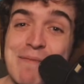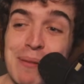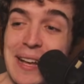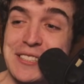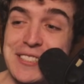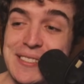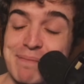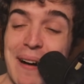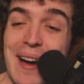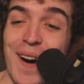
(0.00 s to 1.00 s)
bless
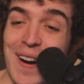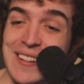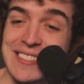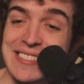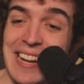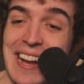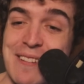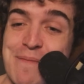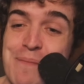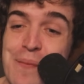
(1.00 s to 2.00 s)
my heart
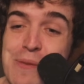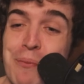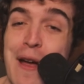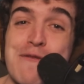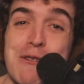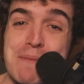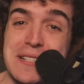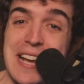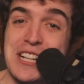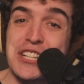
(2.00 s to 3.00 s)
and pray for
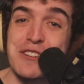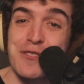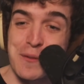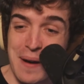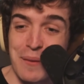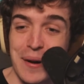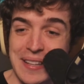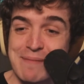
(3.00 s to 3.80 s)
protection for my wallet,